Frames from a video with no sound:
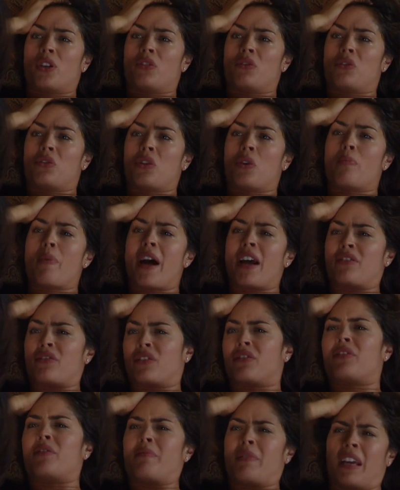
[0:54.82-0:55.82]
Twitter stole
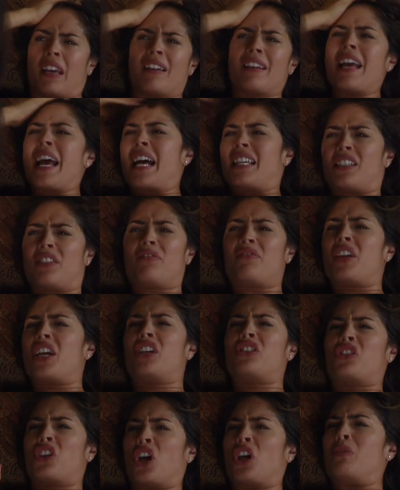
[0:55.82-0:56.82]
Patrick from me, as if
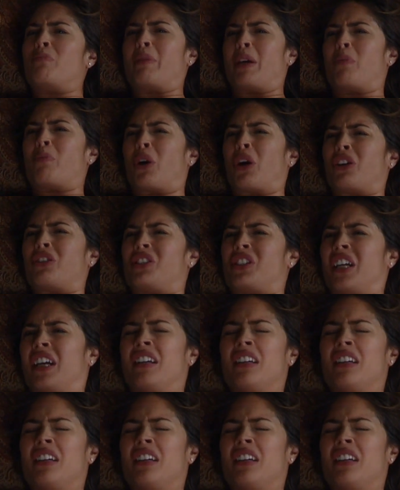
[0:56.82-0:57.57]
things couldn't be worse.